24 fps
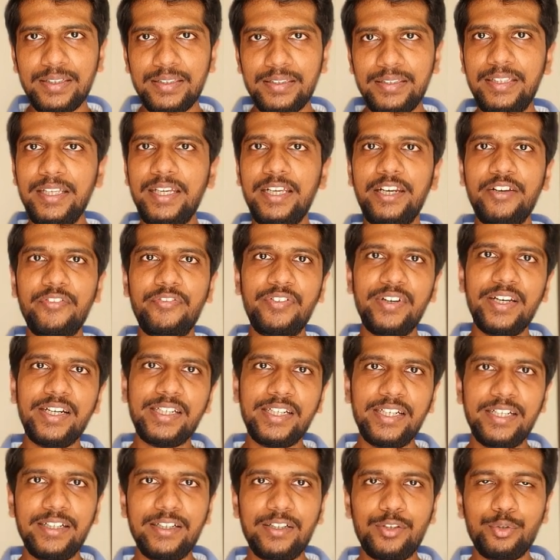they
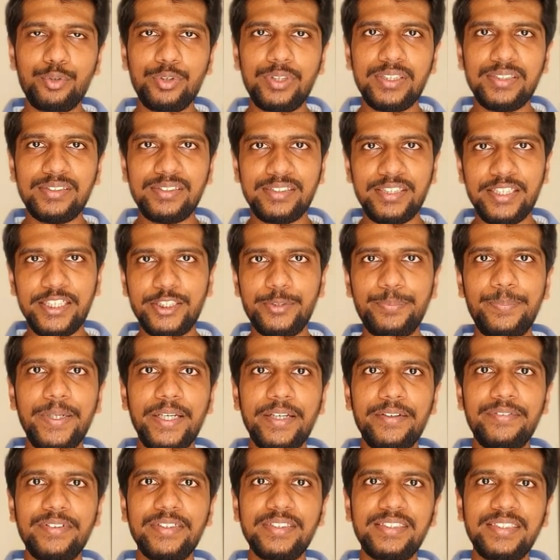reflect into this
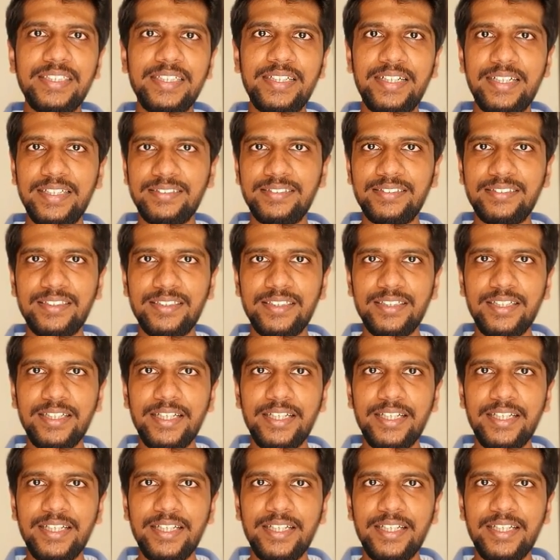HbA1c test.